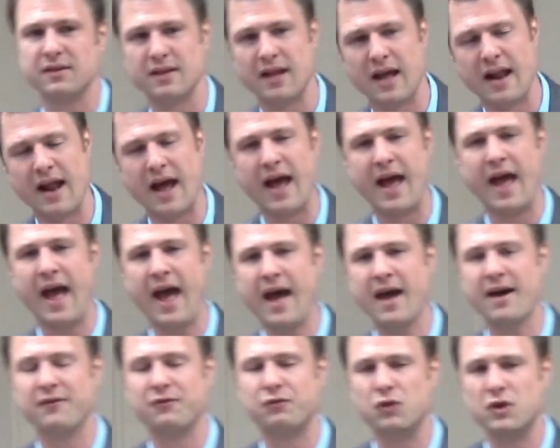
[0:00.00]
that I
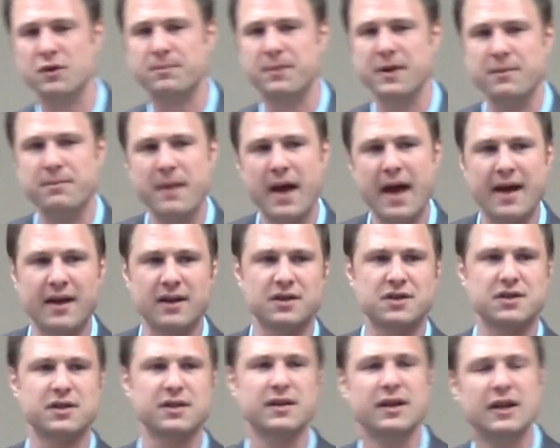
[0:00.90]
have would be
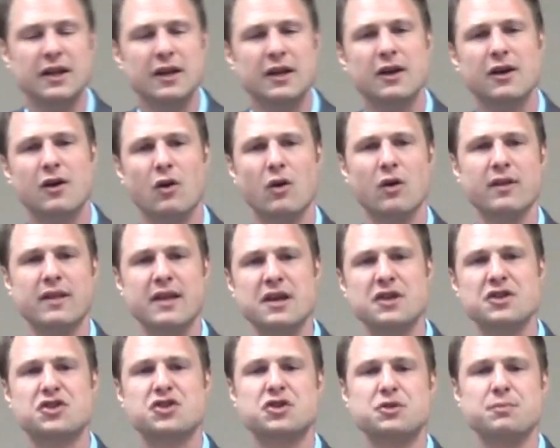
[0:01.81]
met or
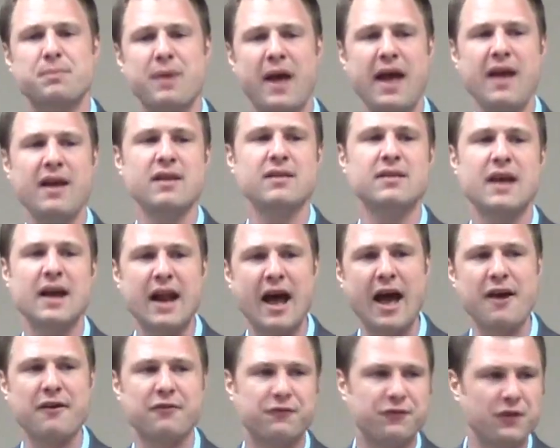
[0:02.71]
this pain that
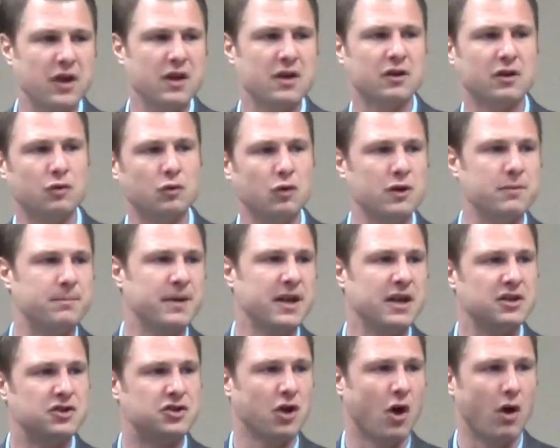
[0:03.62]
I feel would
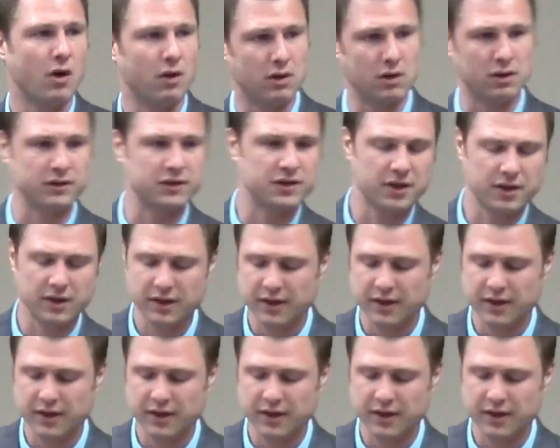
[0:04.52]
be dulled,